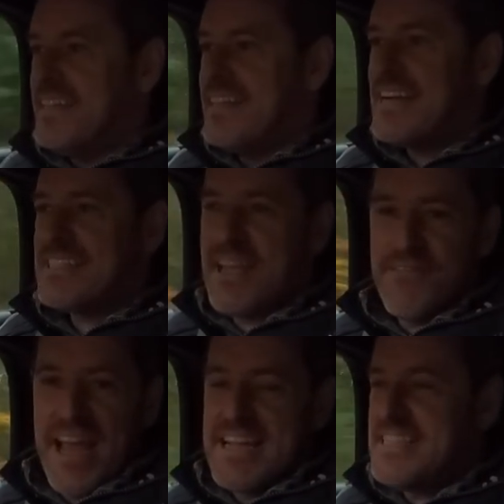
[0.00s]
that
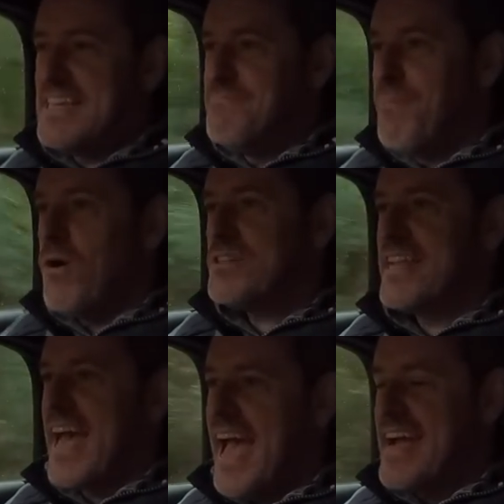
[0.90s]
718
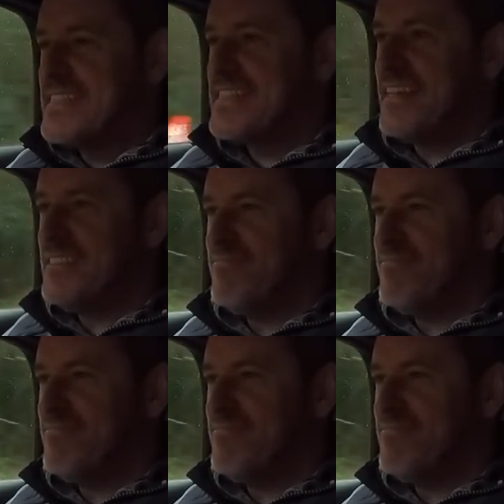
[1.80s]
Boxster S,